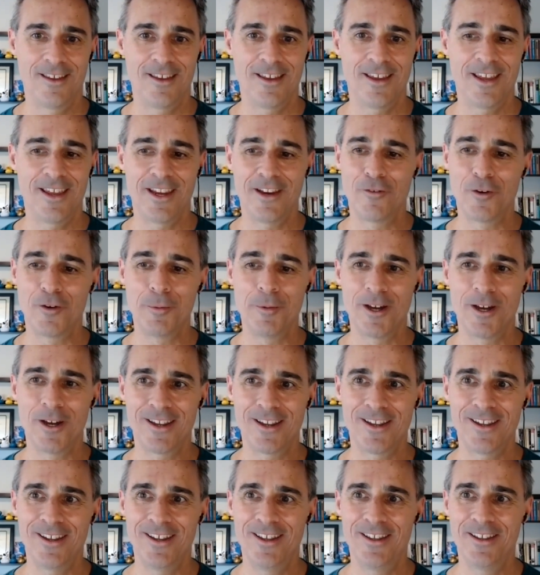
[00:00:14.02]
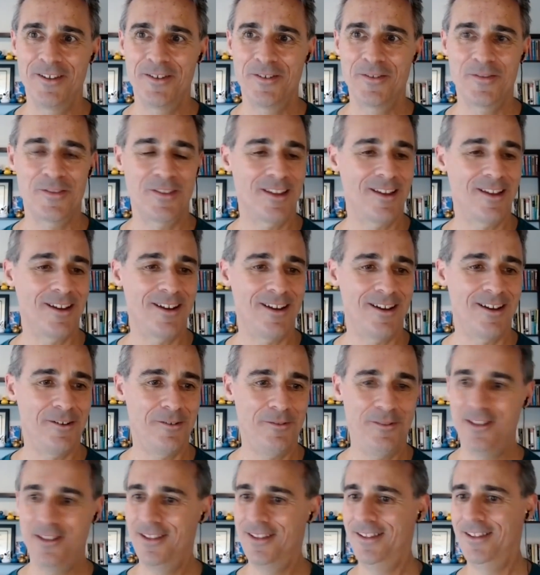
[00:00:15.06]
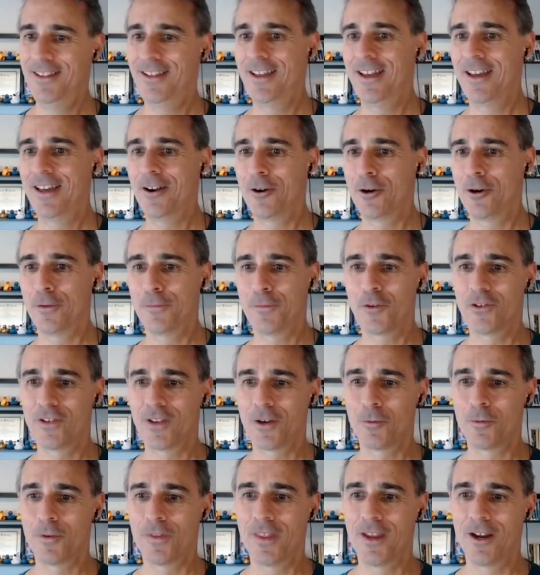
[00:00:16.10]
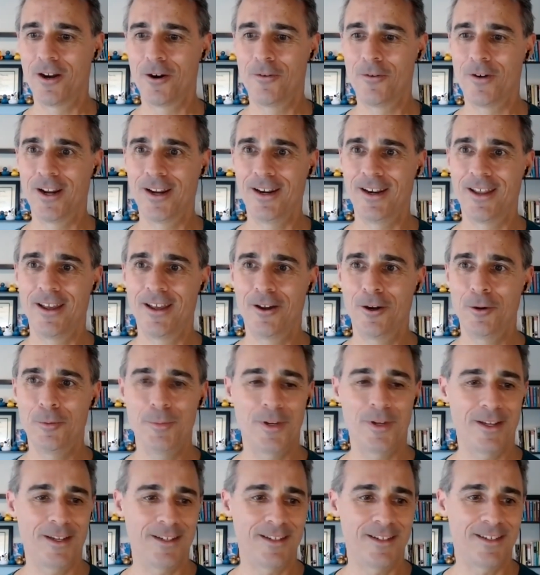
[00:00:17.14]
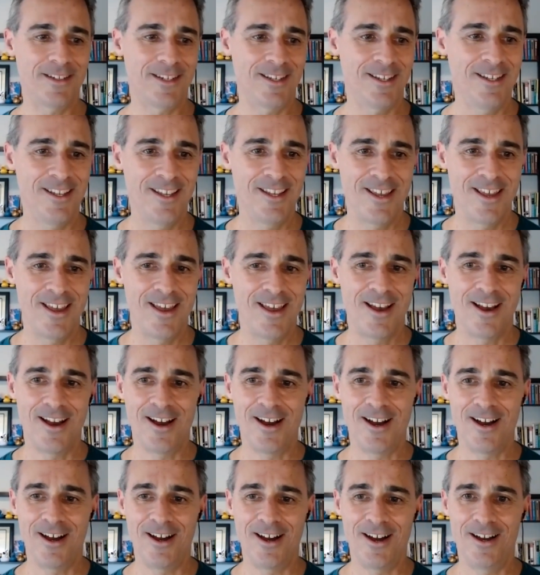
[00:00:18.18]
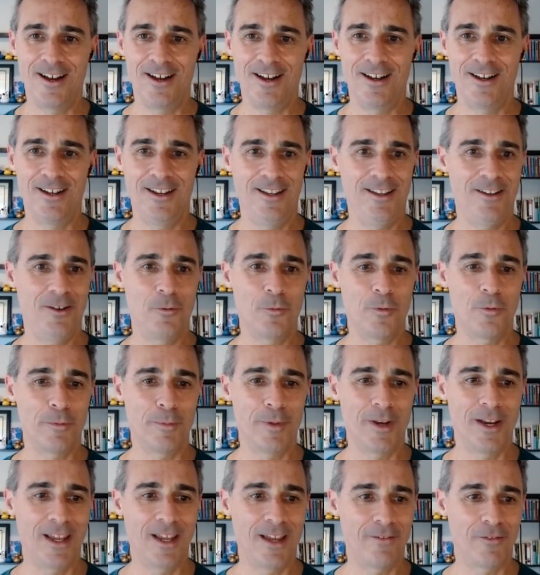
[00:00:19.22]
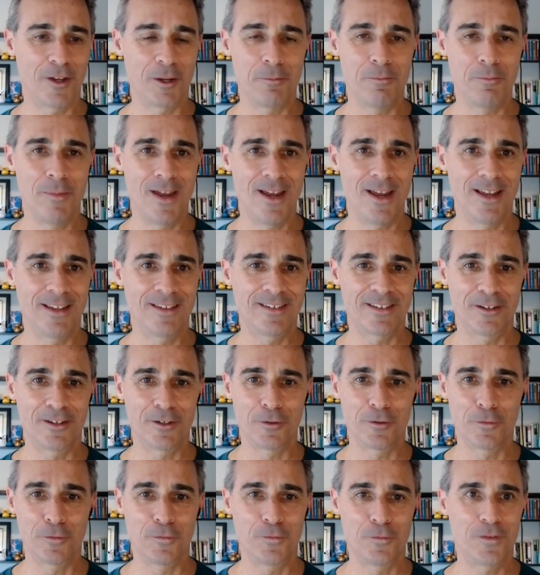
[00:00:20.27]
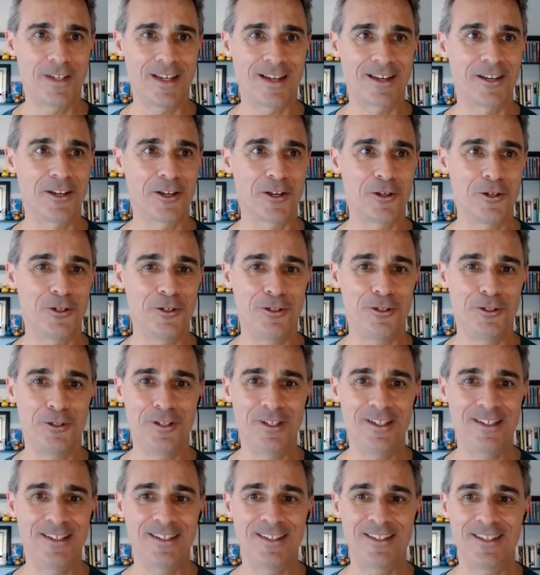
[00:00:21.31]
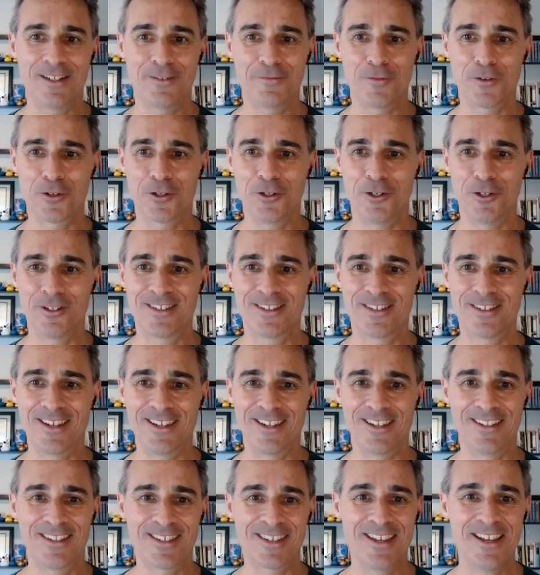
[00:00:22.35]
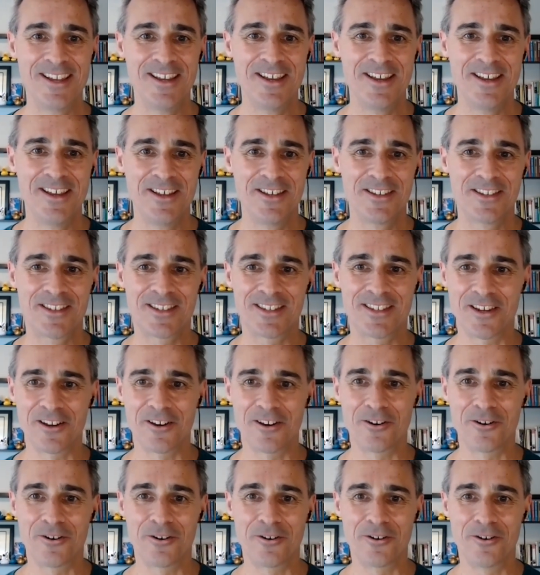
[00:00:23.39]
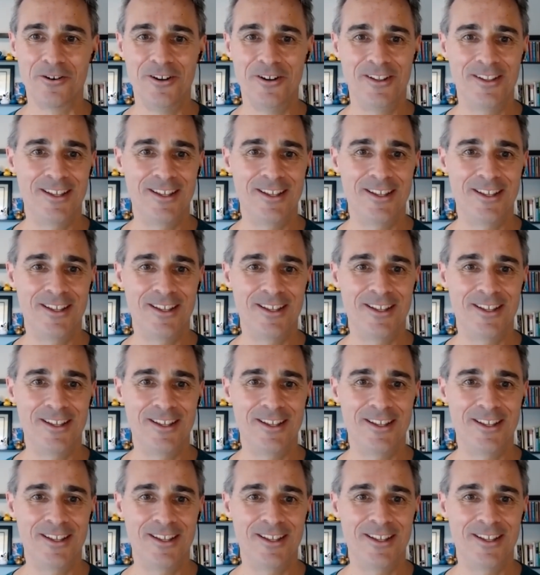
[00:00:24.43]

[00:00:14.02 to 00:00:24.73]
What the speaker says: Hey, everybody. I don't know if there's anyone there right now, but we've been having massive technical difficulties. So